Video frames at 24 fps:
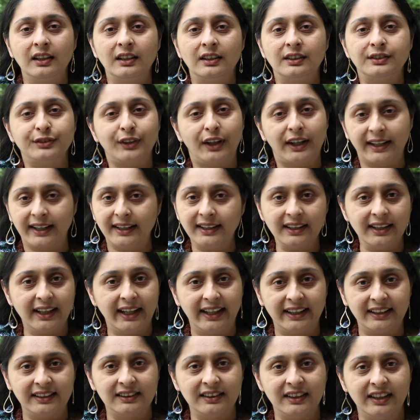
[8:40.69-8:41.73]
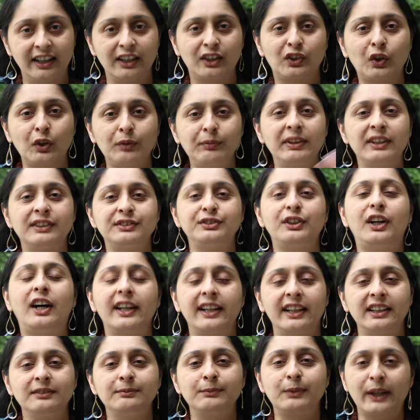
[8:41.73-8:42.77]
foreign land. It could be a
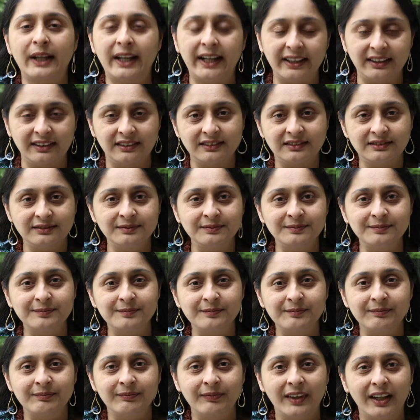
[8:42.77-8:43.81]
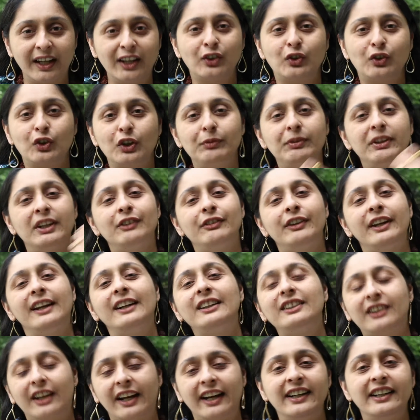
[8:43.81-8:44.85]
foreign brand. It could be a very
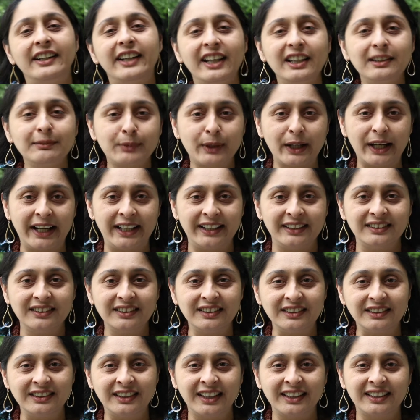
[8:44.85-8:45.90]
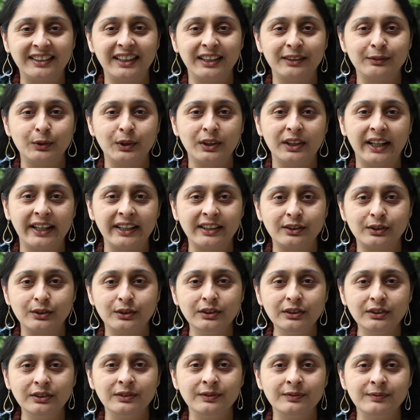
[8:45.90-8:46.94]
trending brand that they would like to
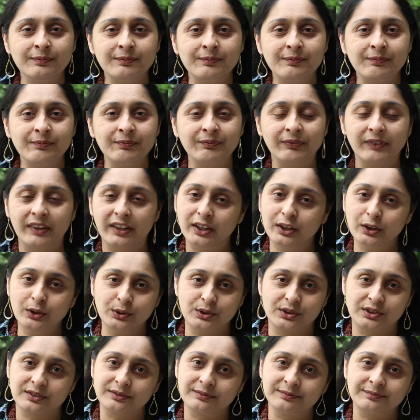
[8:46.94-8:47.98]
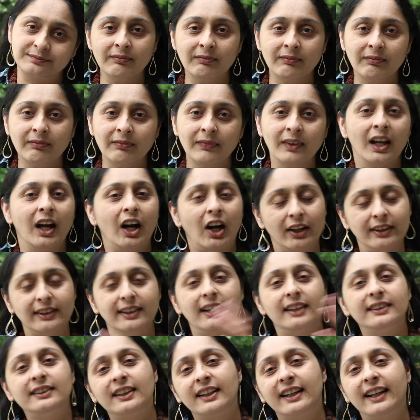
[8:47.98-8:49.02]
use. On the
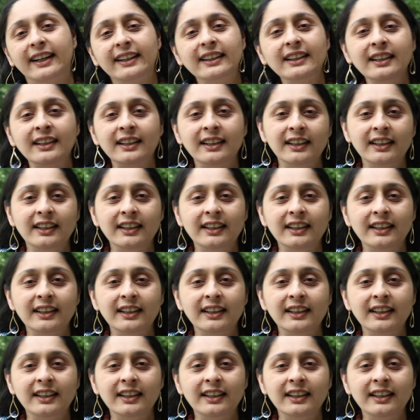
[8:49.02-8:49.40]
other hand,